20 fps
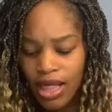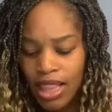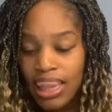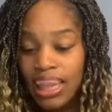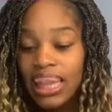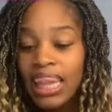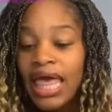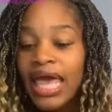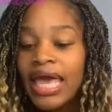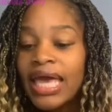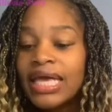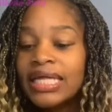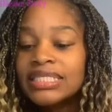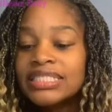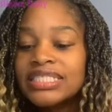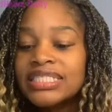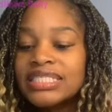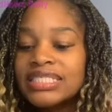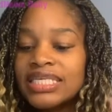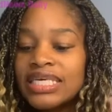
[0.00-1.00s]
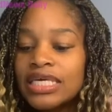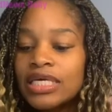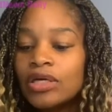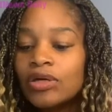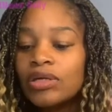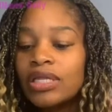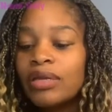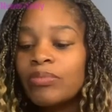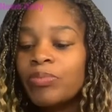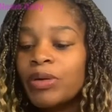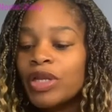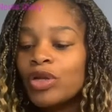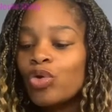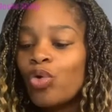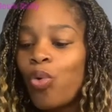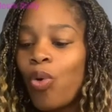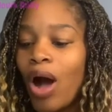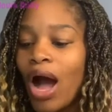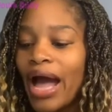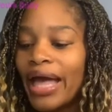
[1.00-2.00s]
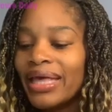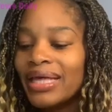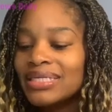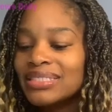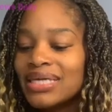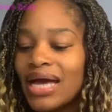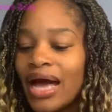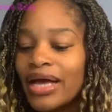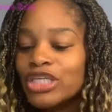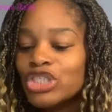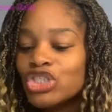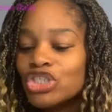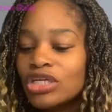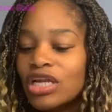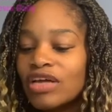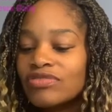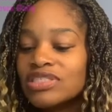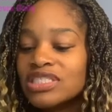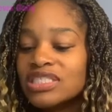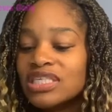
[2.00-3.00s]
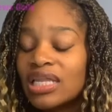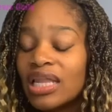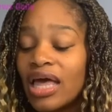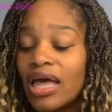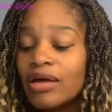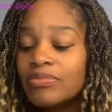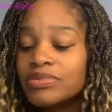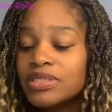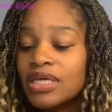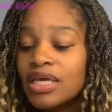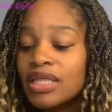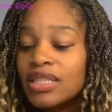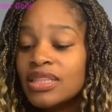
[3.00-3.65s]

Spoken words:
lain still and been quiet, I should have slept,